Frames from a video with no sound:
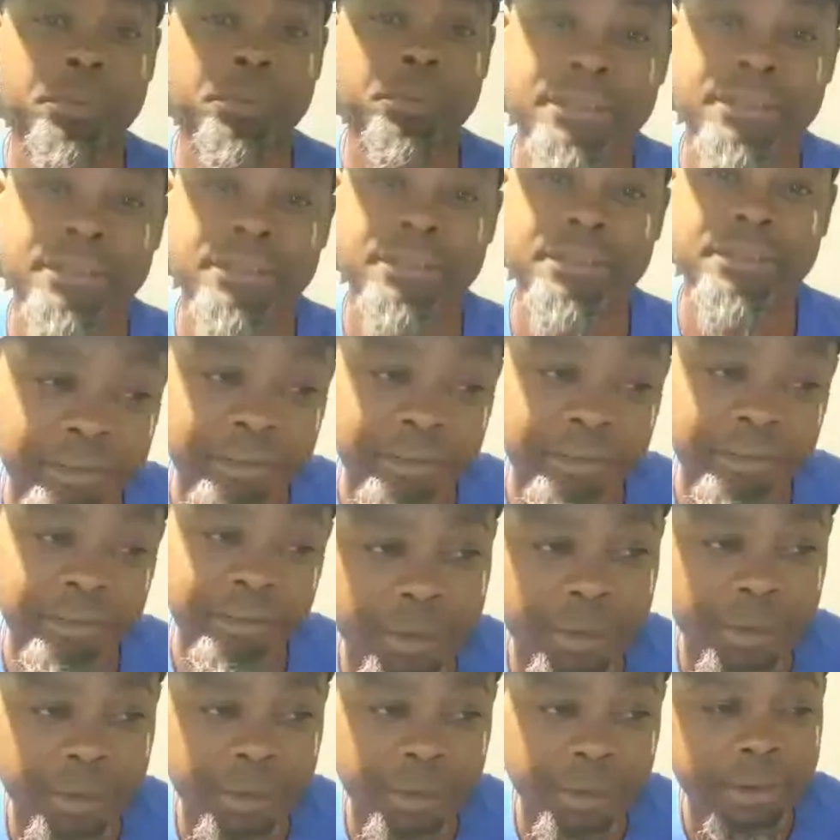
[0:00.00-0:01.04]
now, family,
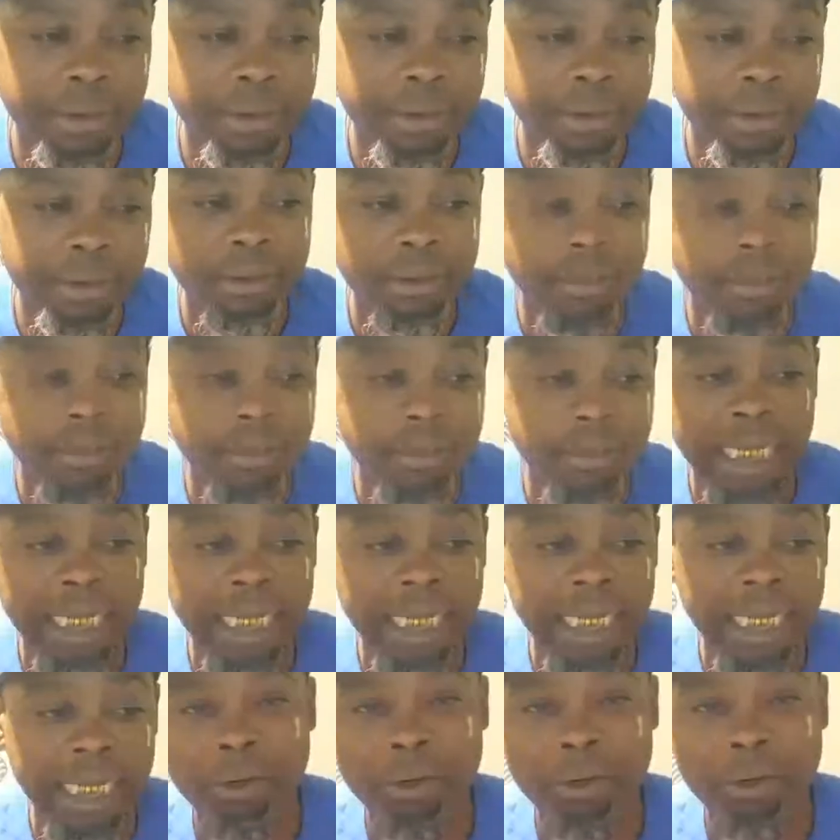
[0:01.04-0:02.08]
because I
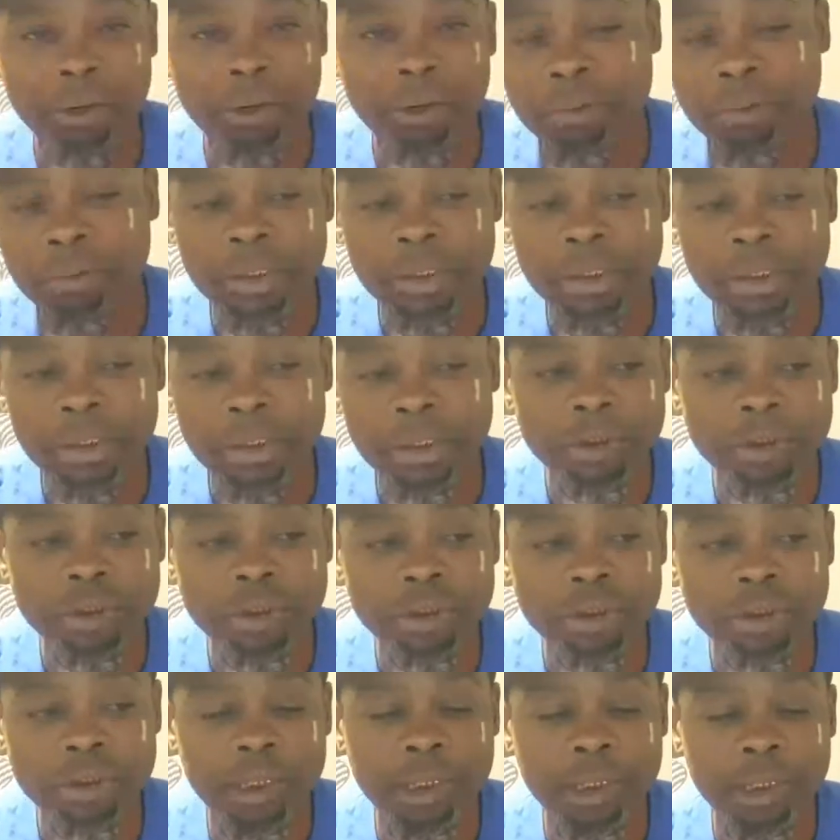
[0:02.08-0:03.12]
don't want you
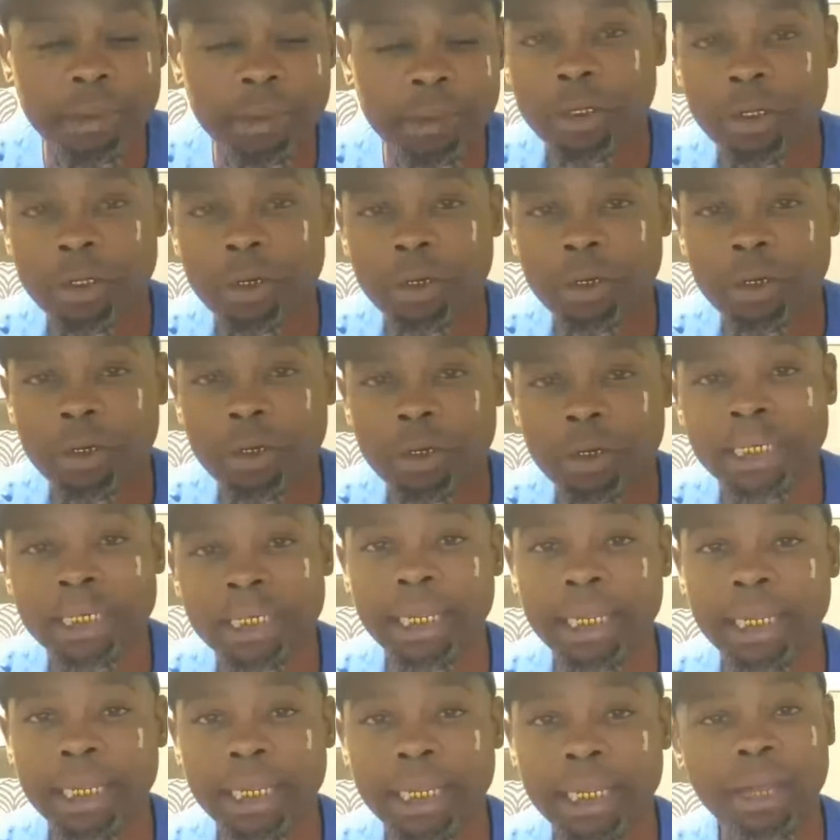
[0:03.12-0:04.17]
know him to go down the
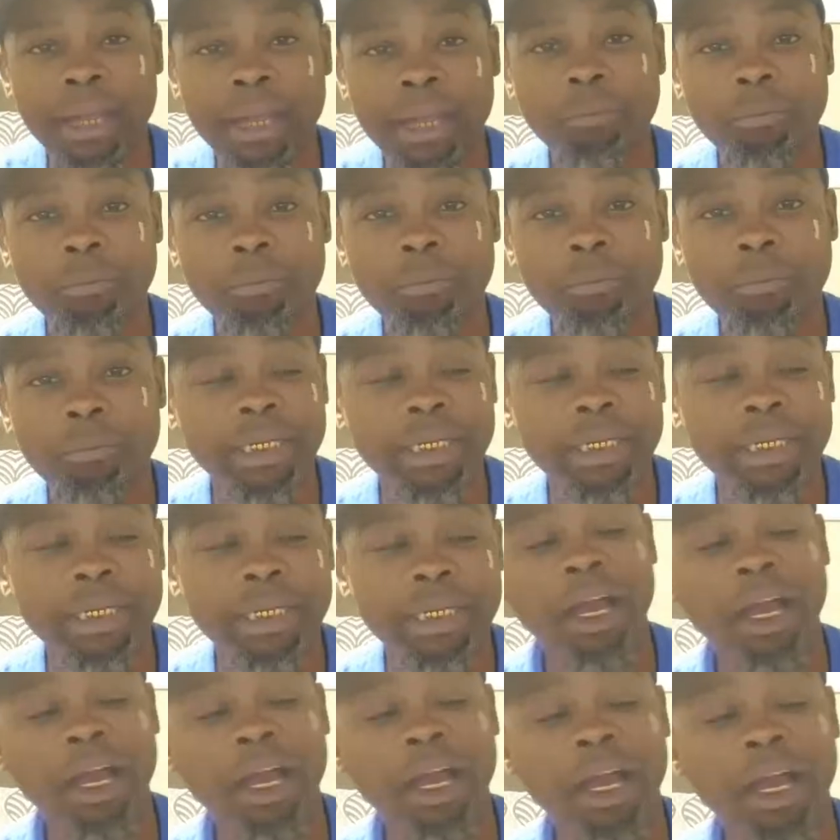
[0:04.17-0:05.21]
path I went at
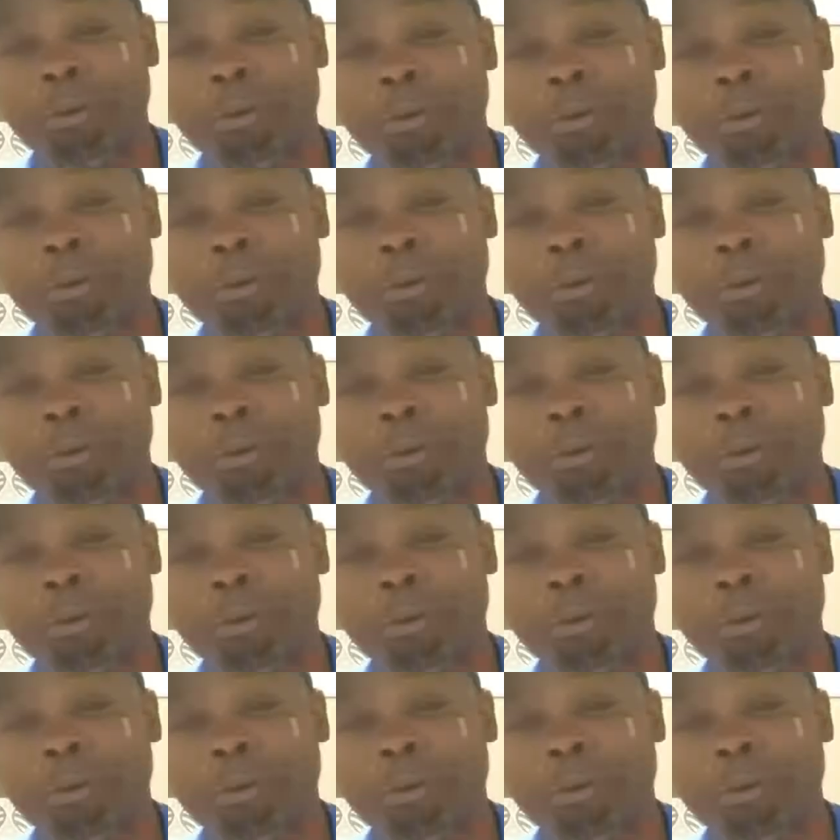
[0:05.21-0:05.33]
all.